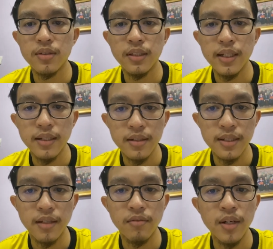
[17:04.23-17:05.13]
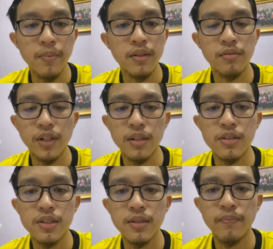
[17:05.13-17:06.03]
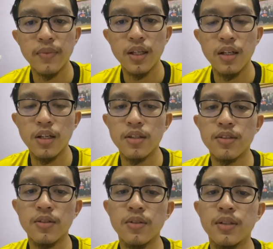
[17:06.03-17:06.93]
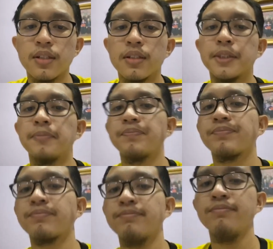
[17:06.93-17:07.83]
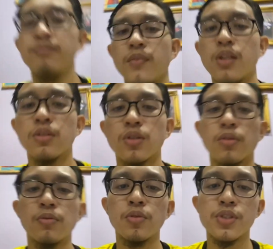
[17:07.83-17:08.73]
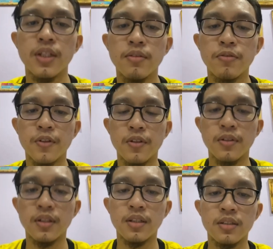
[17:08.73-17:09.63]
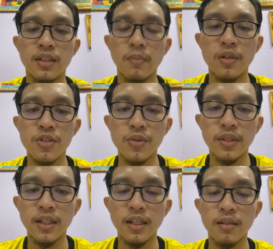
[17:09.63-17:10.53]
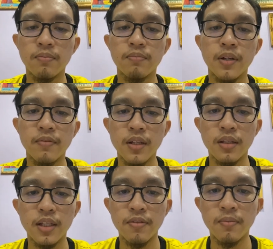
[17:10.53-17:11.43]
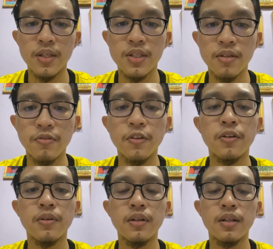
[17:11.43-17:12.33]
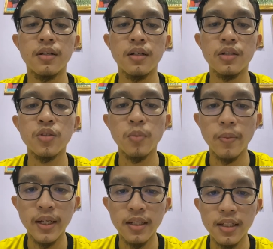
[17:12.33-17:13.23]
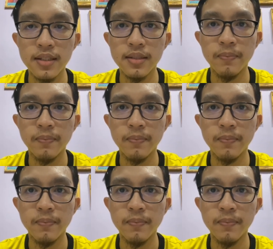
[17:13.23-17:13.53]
tires and rip it threads. So the conclusion for troubleshooting and preventive measure for automobile is,